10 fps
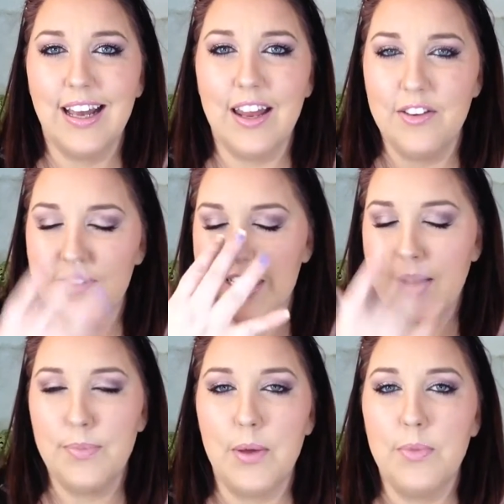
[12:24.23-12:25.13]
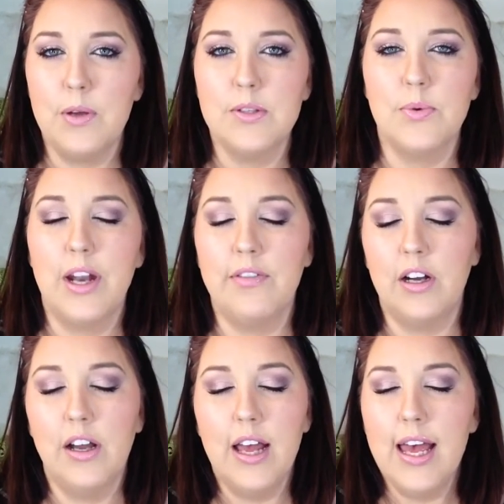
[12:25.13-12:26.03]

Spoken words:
kind of stopped up nose, whatever.